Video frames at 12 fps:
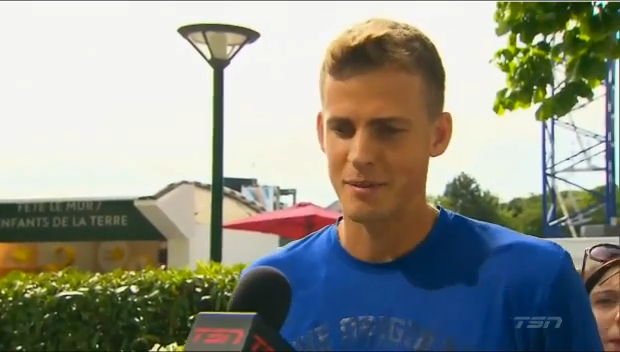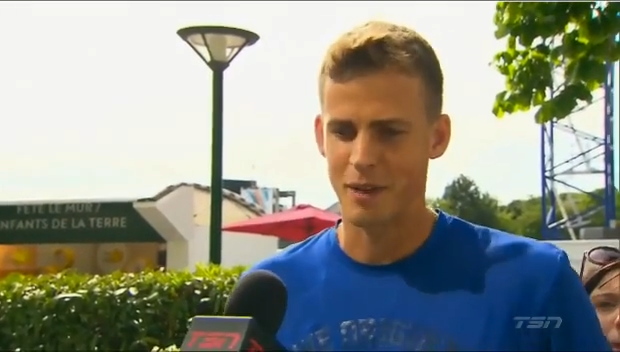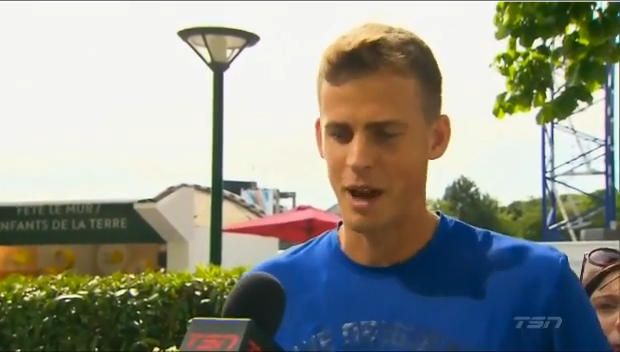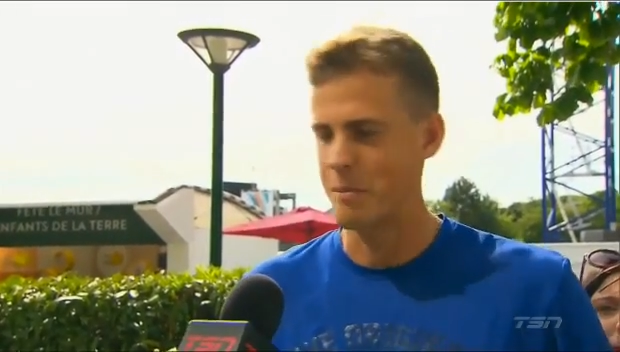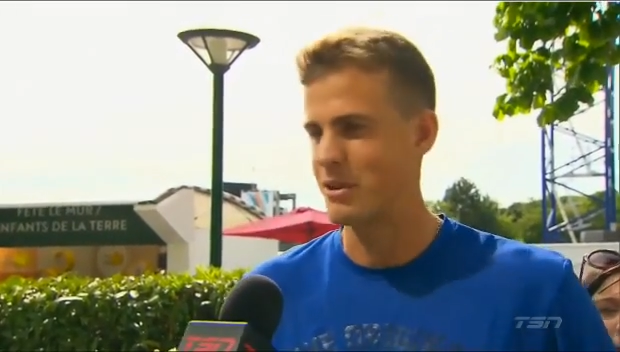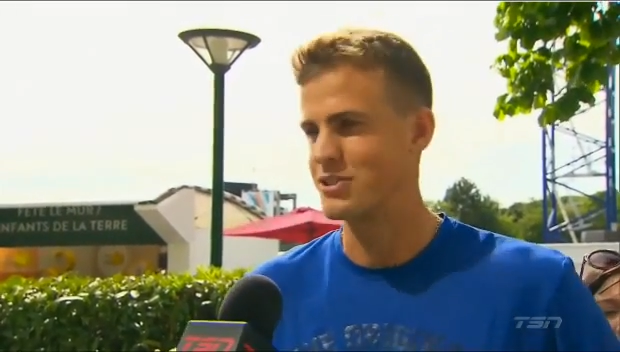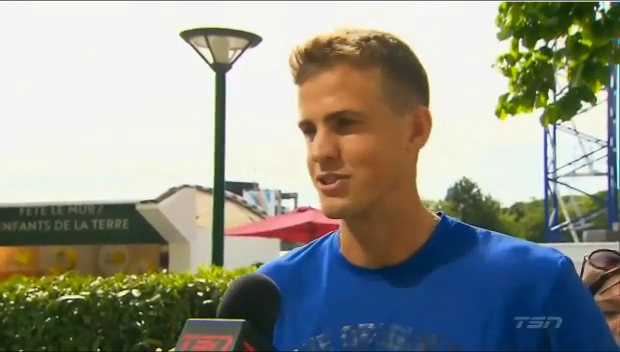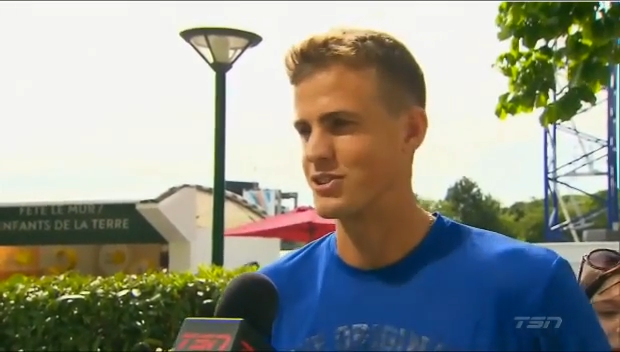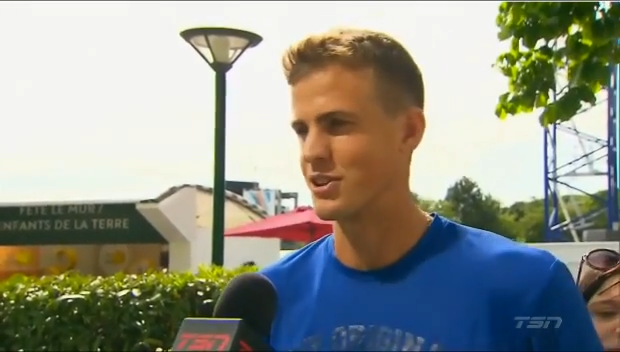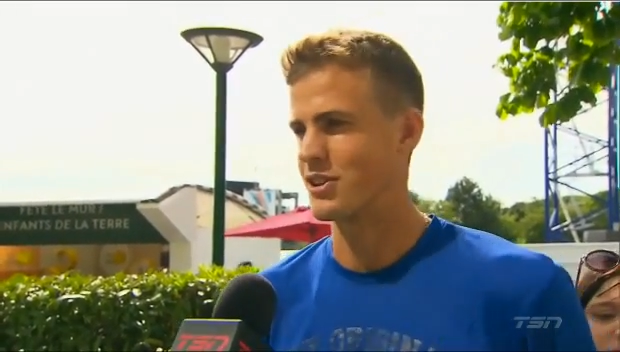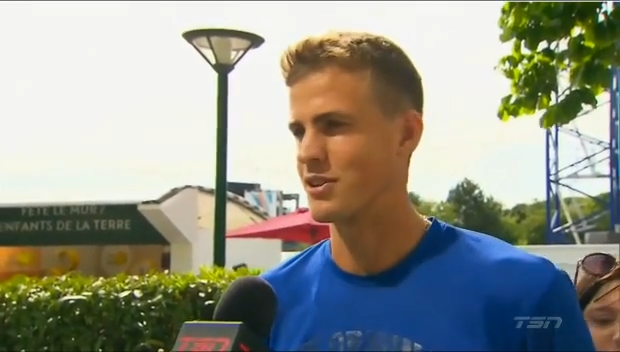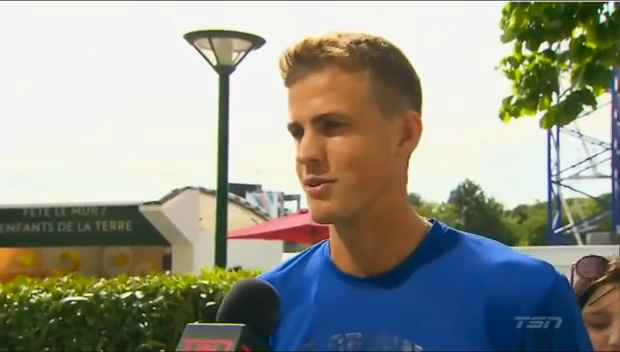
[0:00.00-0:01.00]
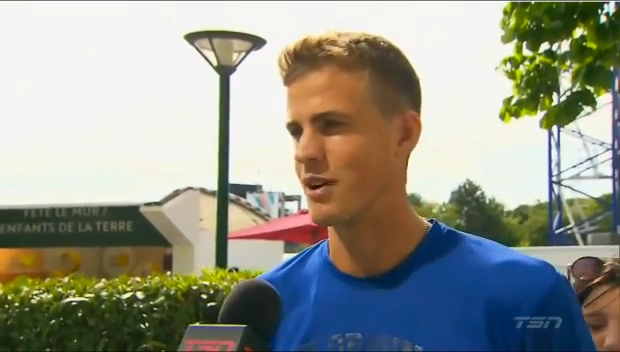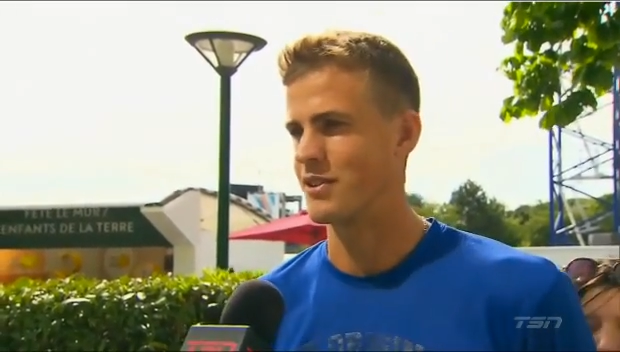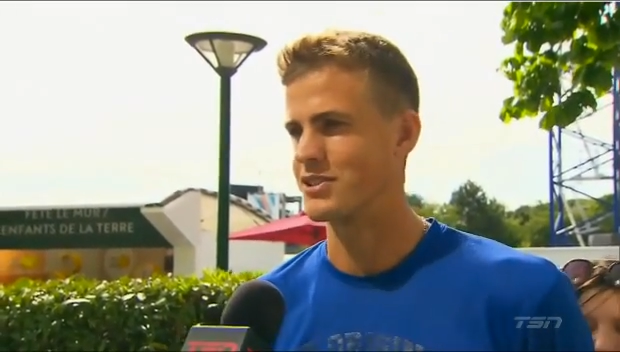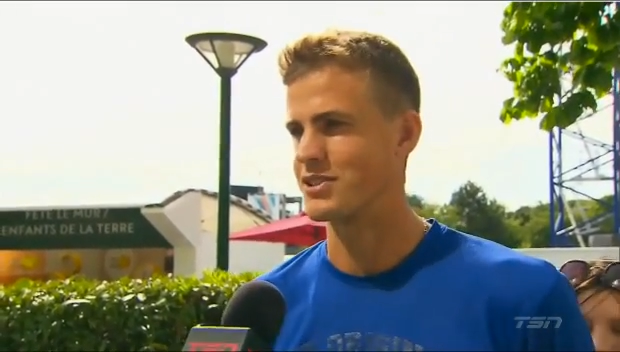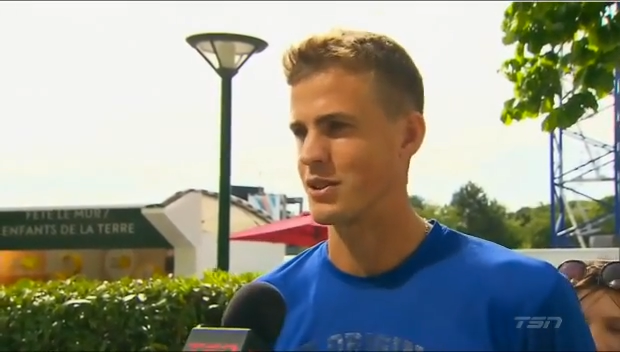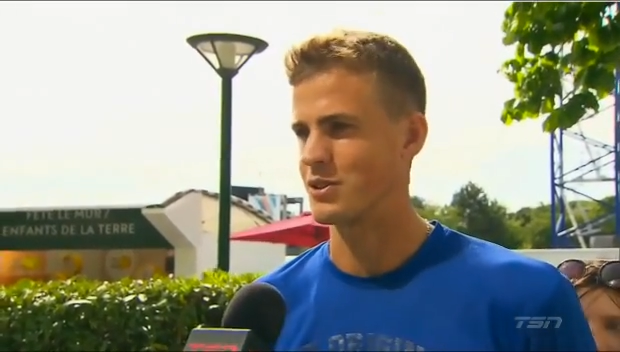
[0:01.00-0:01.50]
ambitions are around
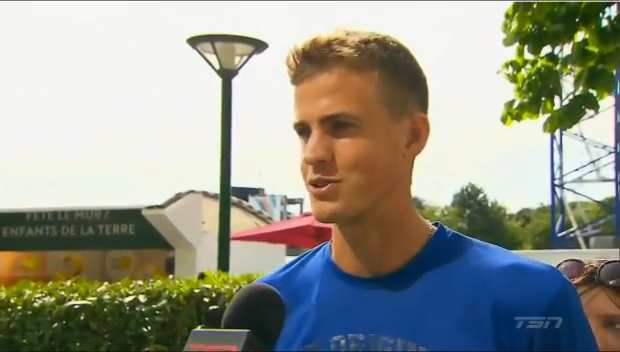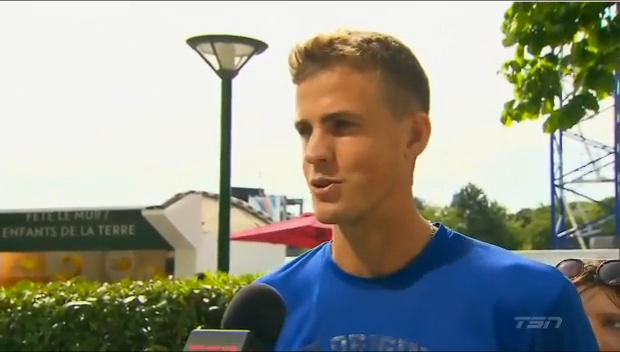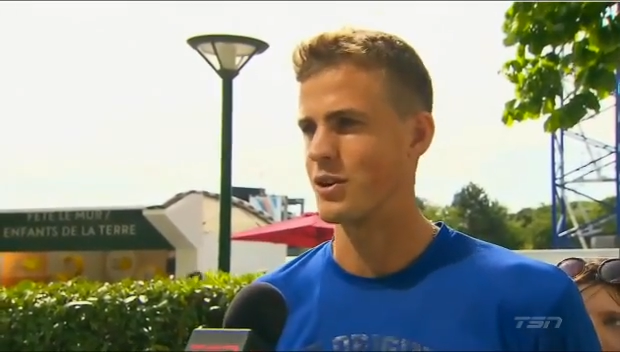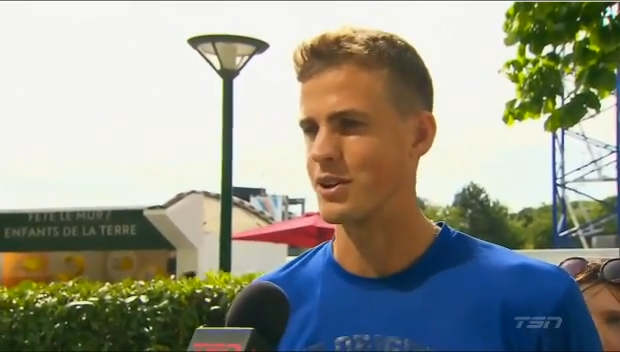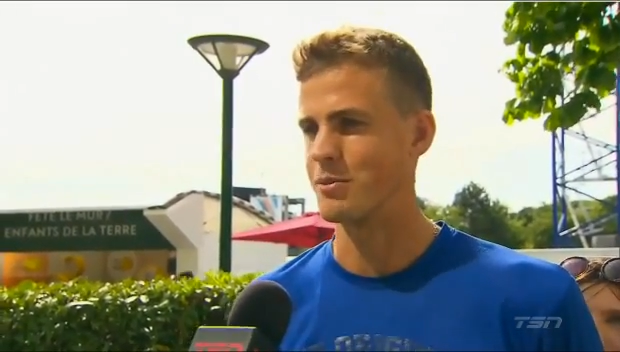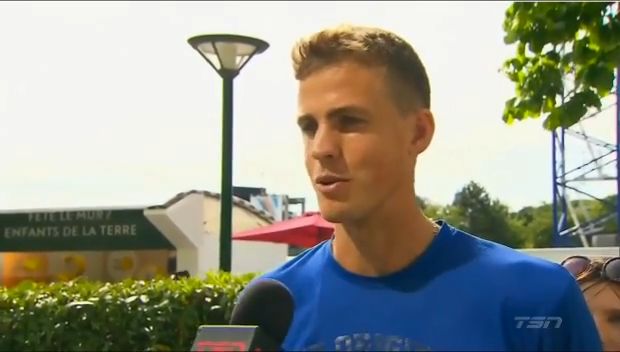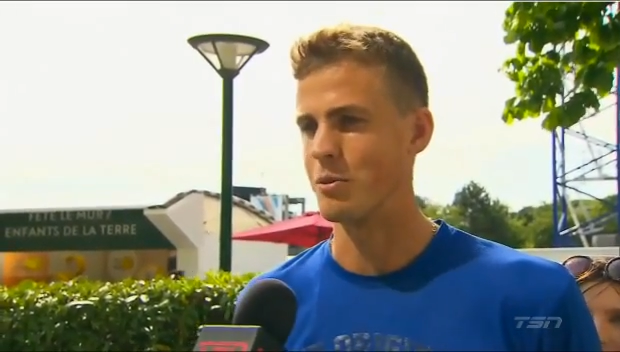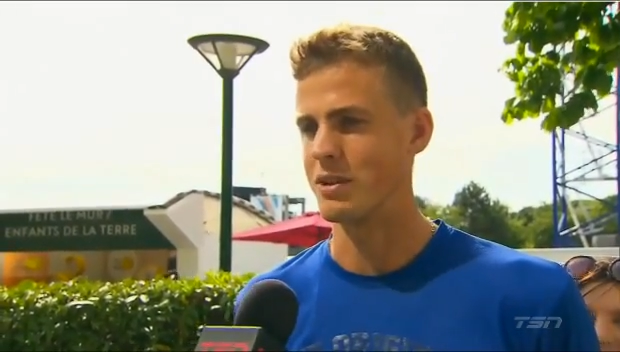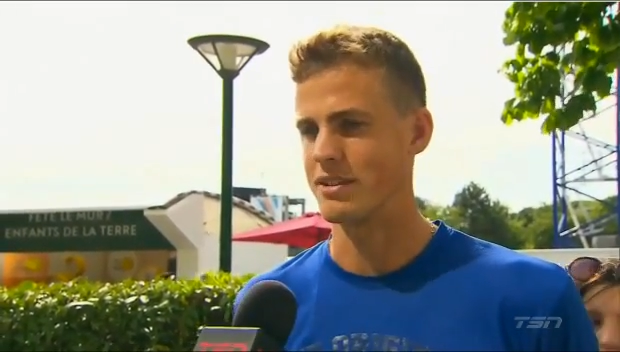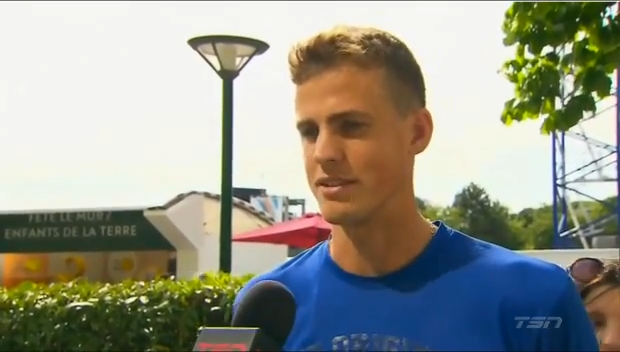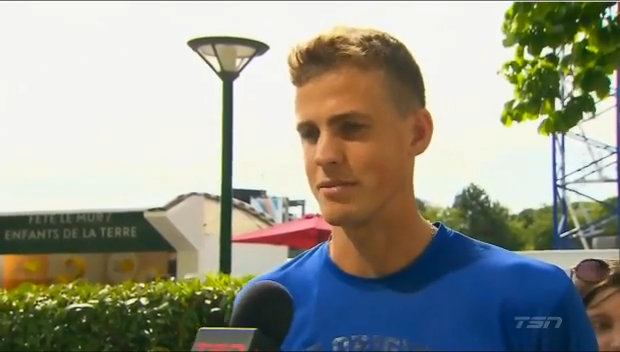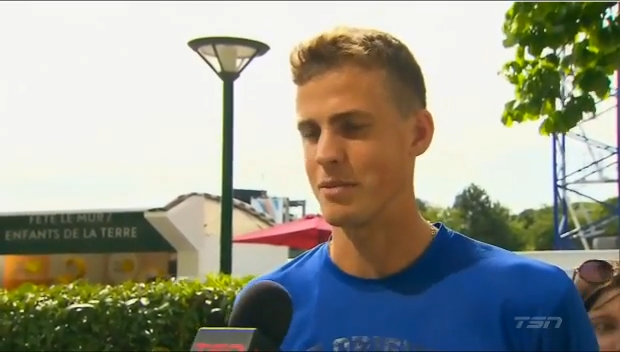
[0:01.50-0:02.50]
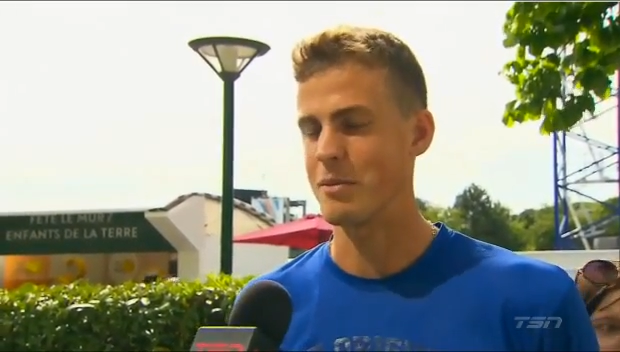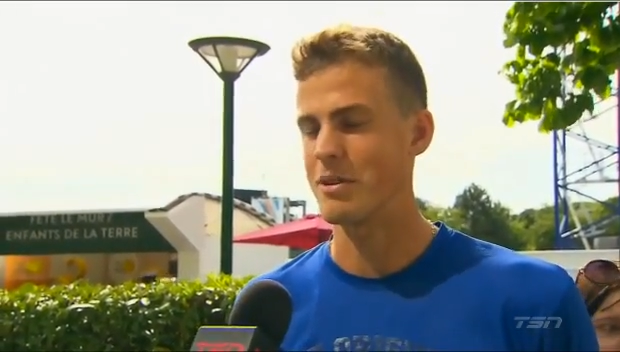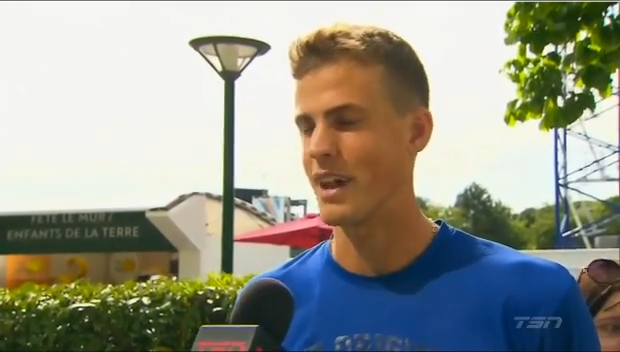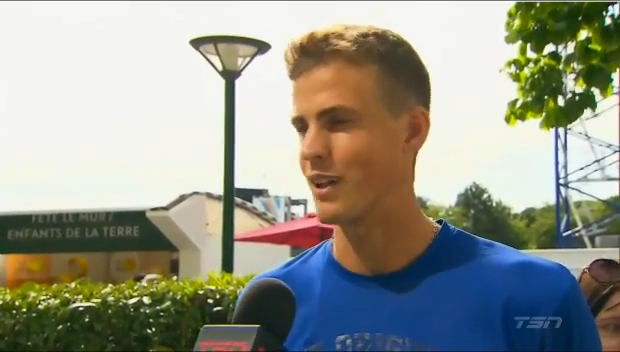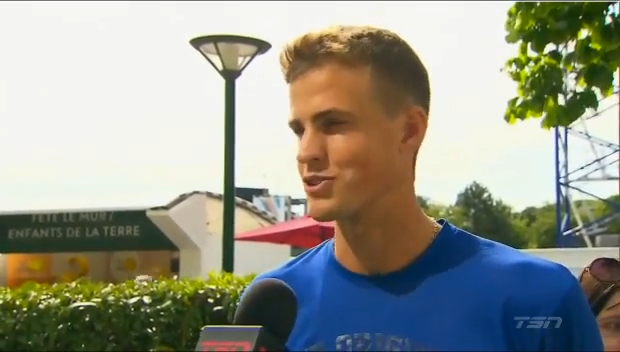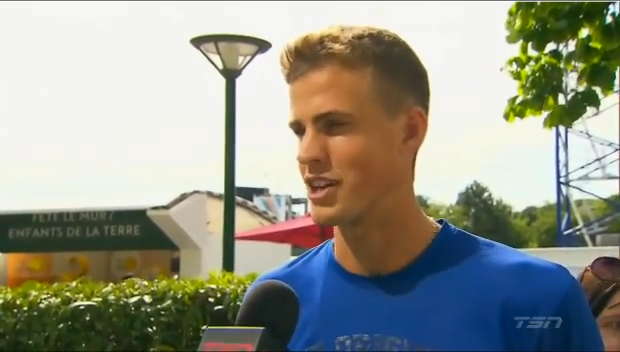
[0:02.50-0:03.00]
the singles court at the moment, and maybe
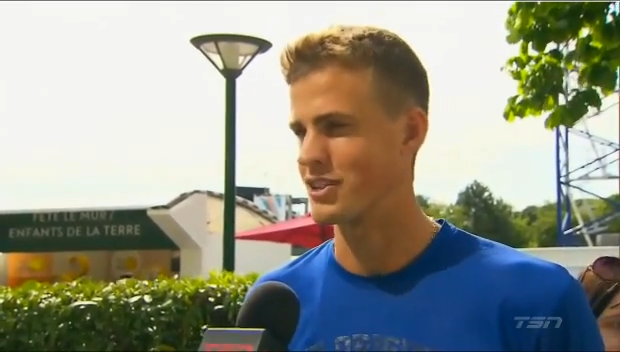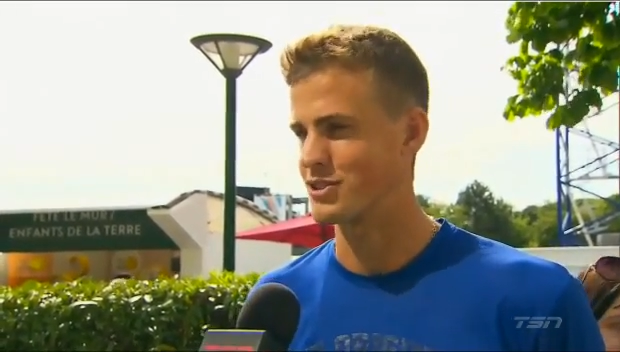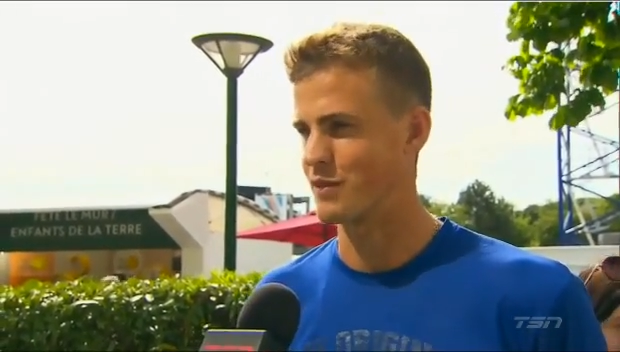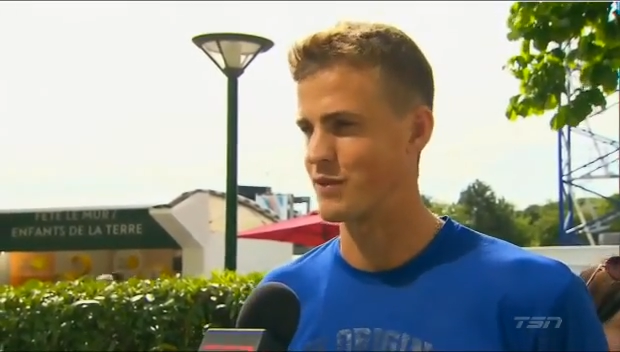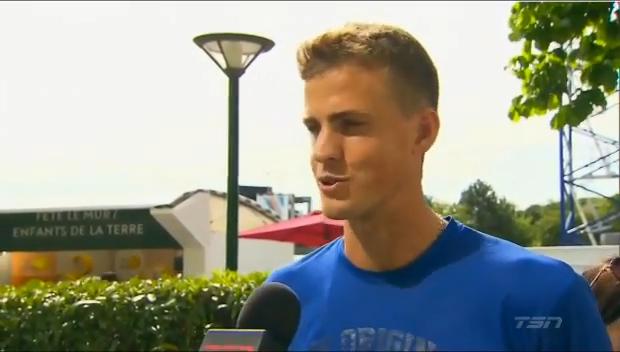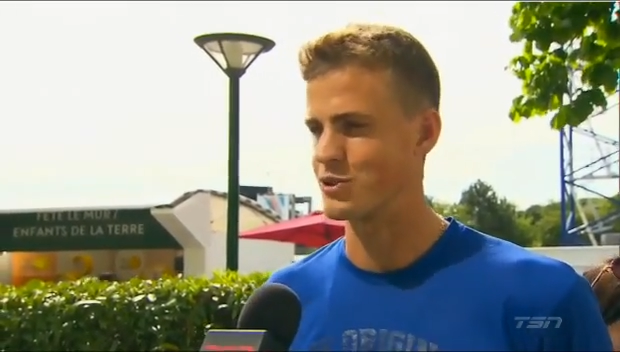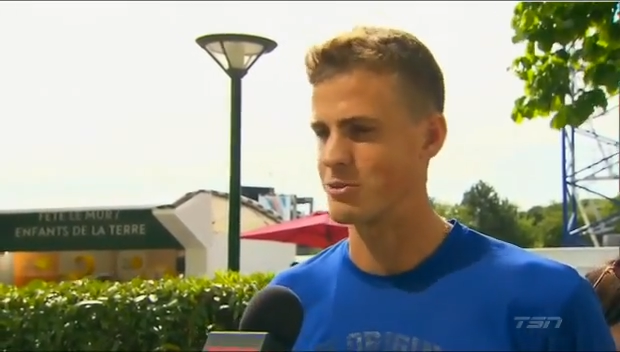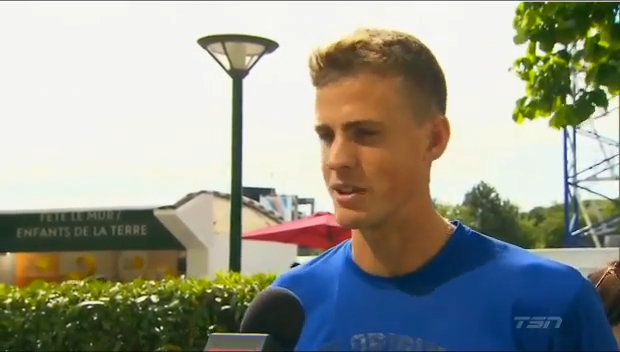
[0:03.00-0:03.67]
that'll change in the future.